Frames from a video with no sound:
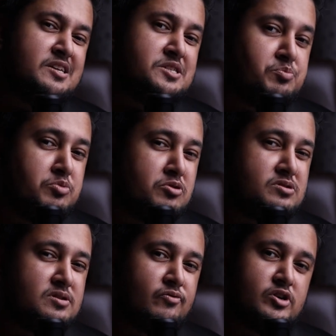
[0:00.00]

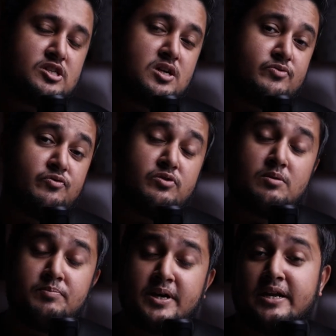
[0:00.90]
sports photography
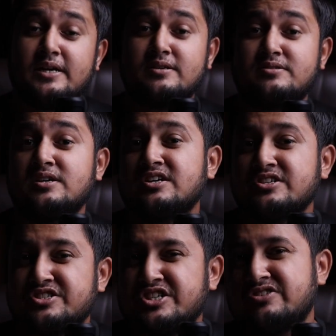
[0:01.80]
for beginners
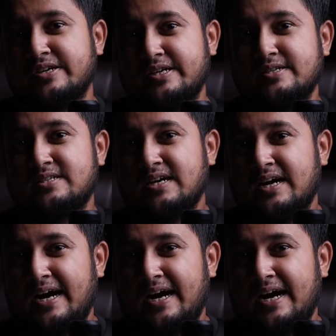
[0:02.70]
series.